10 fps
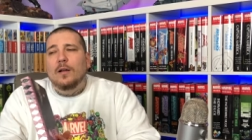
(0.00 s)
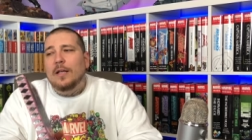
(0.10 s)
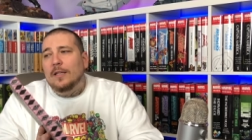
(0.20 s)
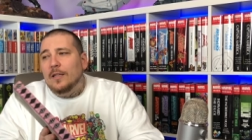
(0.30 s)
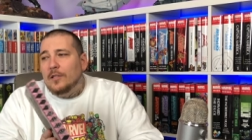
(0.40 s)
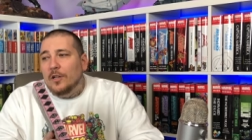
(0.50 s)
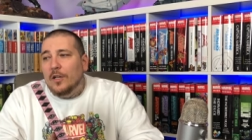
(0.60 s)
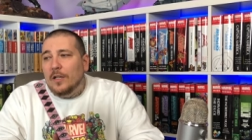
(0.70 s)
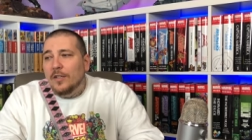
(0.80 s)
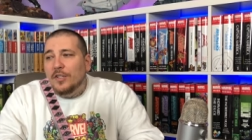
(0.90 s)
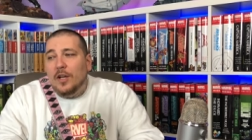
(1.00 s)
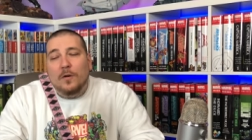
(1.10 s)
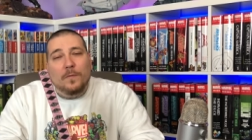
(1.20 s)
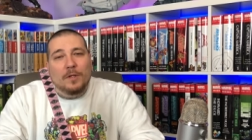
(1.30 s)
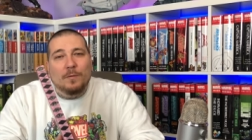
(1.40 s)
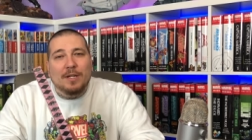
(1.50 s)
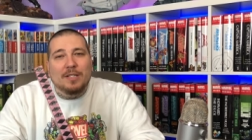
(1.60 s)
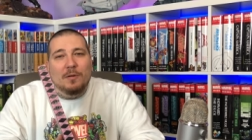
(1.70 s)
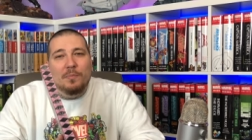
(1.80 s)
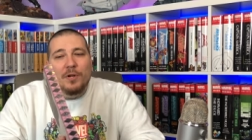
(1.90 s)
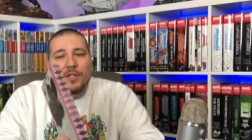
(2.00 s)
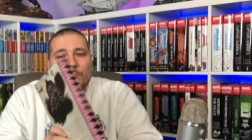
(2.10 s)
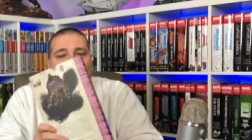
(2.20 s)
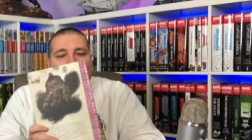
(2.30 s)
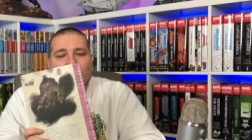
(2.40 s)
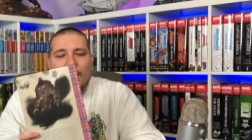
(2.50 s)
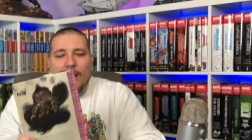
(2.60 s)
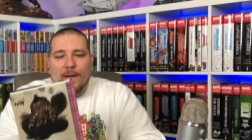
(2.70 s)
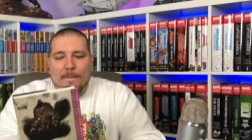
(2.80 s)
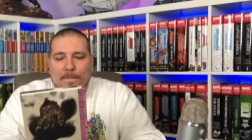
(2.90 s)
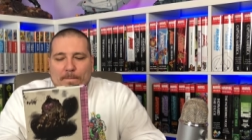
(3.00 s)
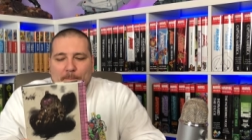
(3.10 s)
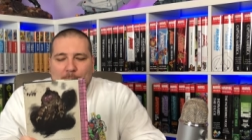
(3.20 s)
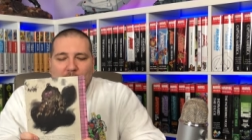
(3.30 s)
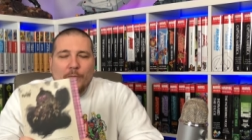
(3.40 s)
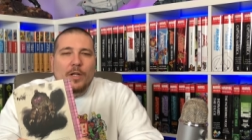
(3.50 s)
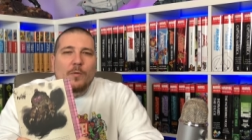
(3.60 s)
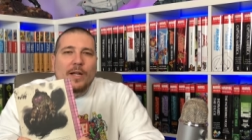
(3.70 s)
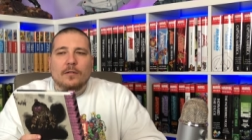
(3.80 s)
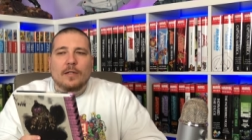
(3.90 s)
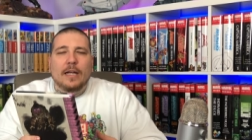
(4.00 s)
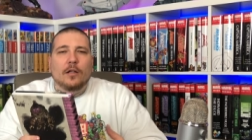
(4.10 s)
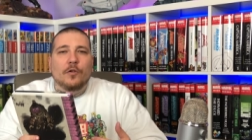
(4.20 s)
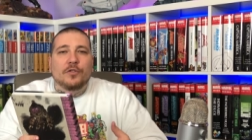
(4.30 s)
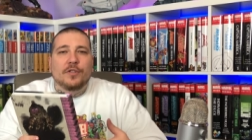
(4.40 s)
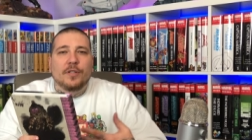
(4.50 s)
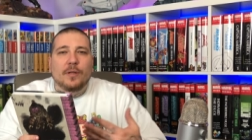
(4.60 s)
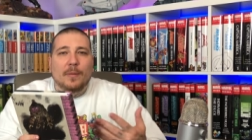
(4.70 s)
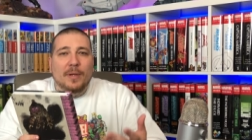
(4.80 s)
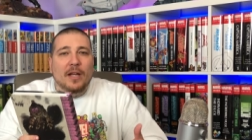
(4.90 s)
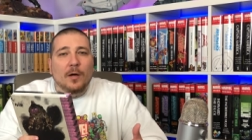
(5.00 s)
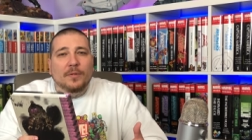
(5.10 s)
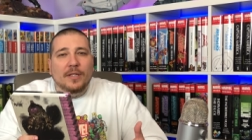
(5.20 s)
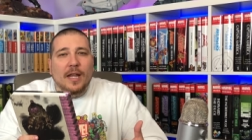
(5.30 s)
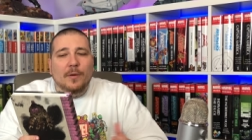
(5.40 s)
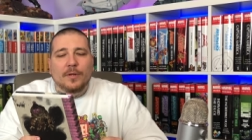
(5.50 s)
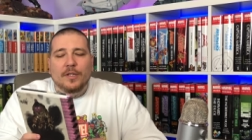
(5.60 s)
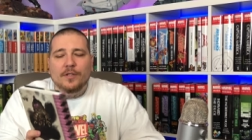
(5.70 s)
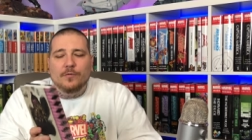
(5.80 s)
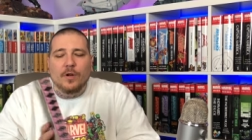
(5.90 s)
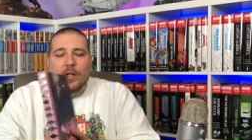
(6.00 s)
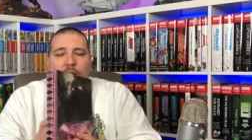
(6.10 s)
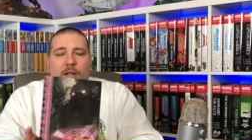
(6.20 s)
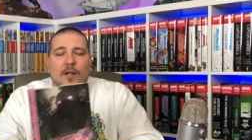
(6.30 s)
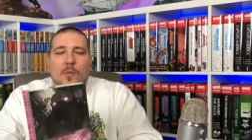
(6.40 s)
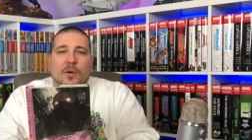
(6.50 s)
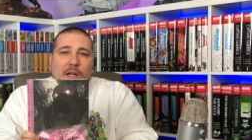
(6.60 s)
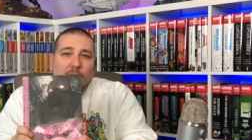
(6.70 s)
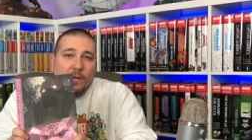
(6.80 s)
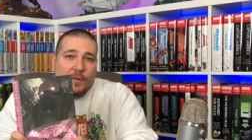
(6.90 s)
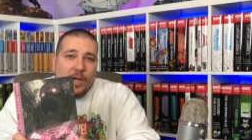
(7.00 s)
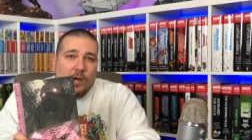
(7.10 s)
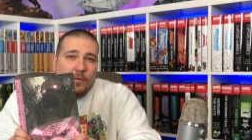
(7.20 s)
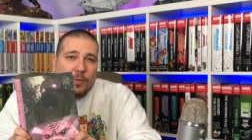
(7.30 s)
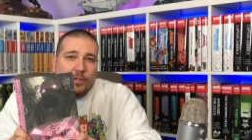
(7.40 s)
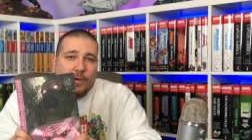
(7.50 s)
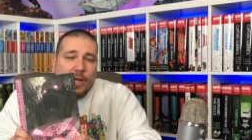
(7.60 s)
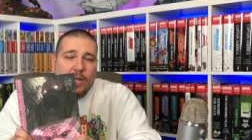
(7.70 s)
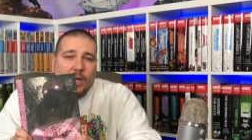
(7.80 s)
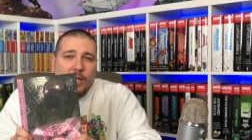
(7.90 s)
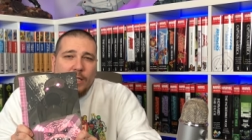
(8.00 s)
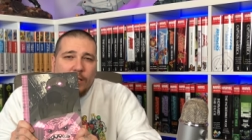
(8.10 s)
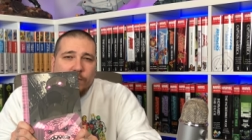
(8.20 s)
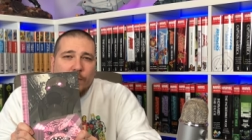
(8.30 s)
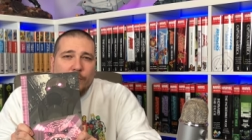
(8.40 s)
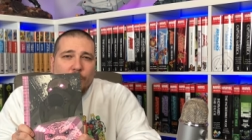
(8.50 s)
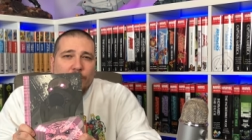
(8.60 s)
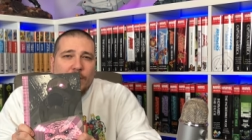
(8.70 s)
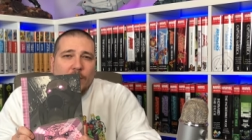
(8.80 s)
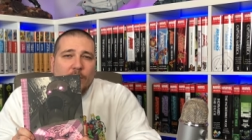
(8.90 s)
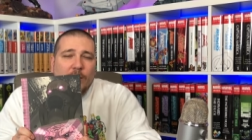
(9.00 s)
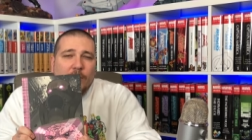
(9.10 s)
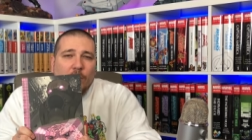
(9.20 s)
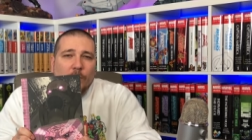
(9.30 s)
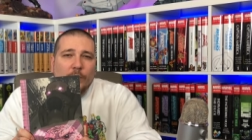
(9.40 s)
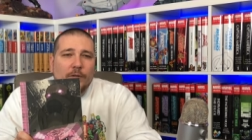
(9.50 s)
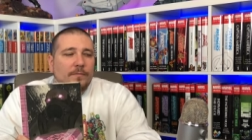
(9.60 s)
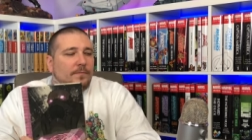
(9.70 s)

It does look good on the shelf with the rest of the books, but uh, I really want to get closer to like being up to date with this run, but I love the cover with Krang on it. Let's flip through and take a look at the artwork.